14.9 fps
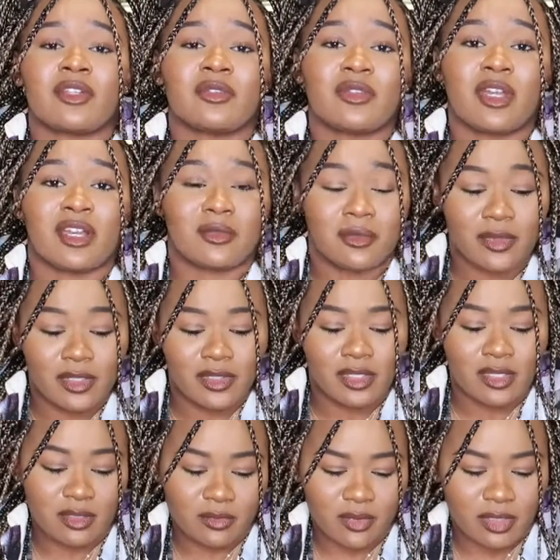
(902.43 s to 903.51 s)
who got where
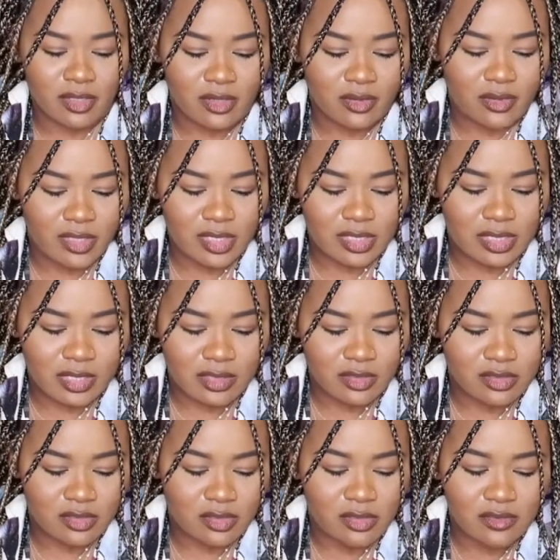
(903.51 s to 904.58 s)
they were going, they
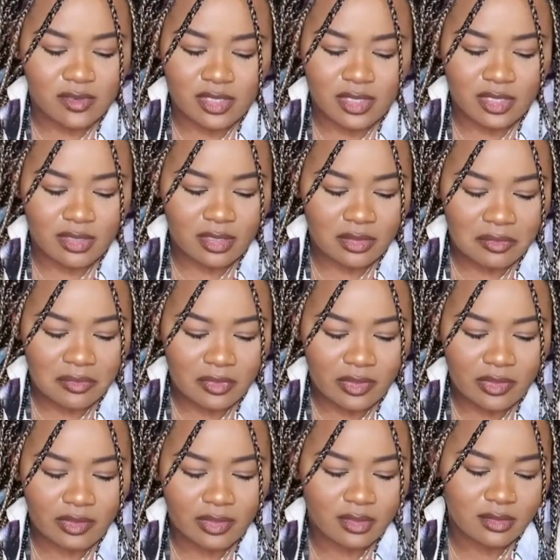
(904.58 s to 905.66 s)
deserve to get that
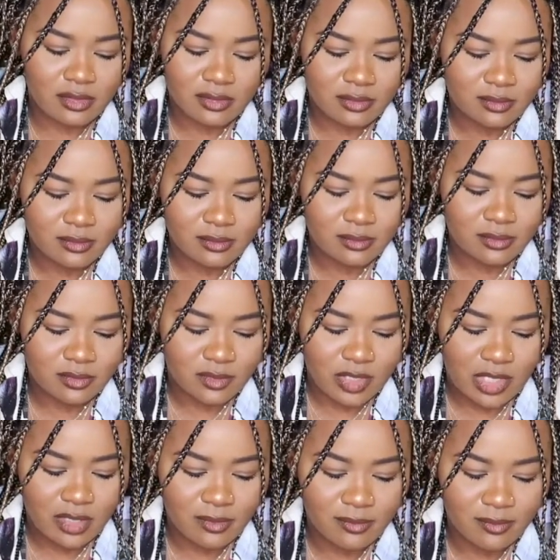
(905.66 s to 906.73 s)
far, and
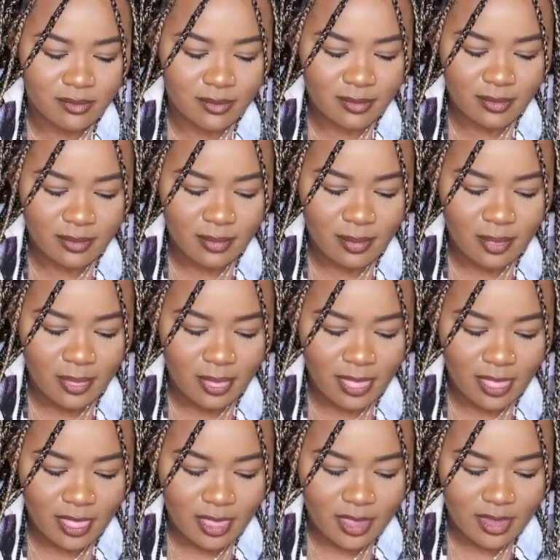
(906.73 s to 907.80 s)
yeah.
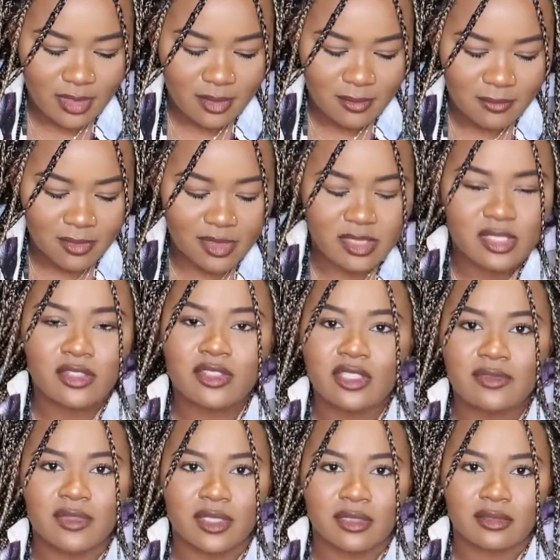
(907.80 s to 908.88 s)
But it's still
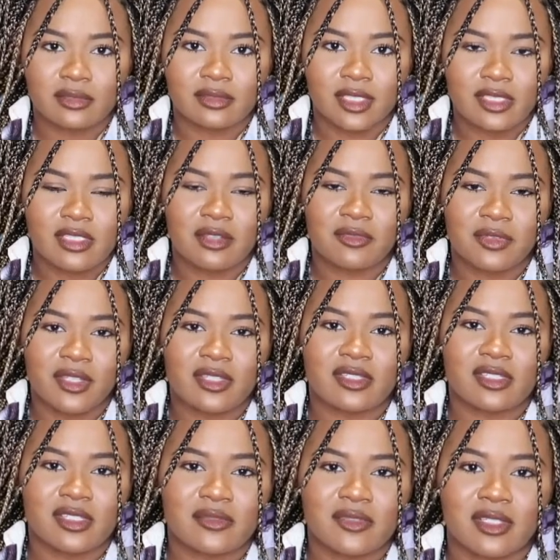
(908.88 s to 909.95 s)
TV. Let's not forget it's
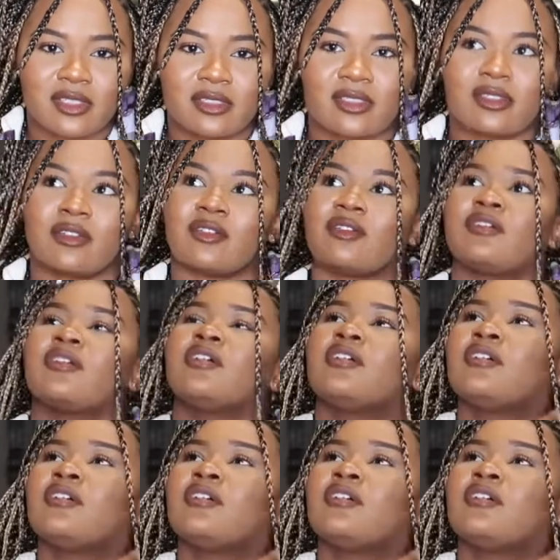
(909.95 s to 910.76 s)
TV. So,